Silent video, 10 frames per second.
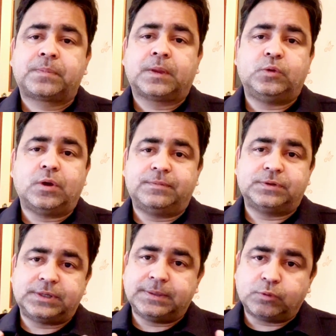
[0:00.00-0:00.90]
you have
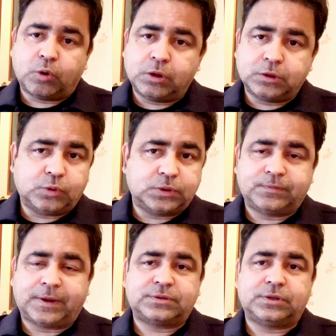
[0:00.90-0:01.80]
received all those
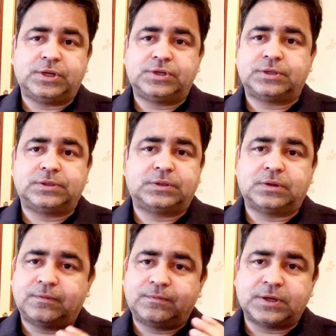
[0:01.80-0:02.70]
vaccinations,
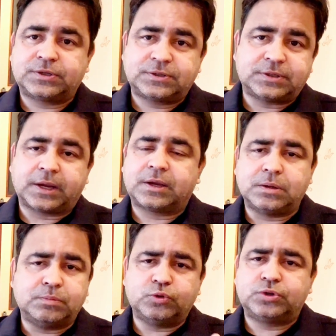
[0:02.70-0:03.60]
first,
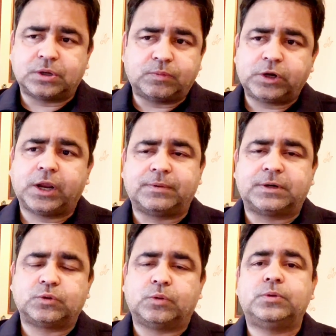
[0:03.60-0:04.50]
second, booster, whatever.
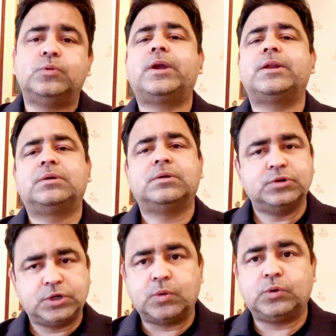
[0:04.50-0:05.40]
So you can
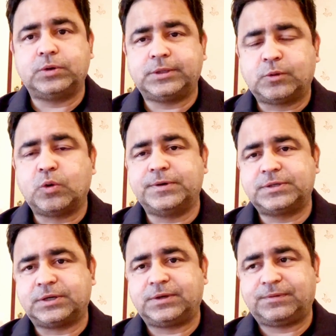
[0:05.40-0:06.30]
download the COVID
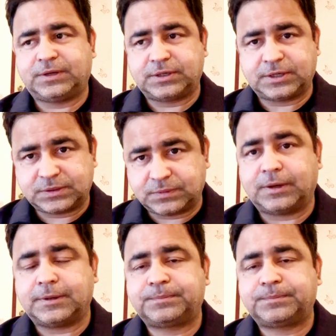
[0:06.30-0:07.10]
certificate as well.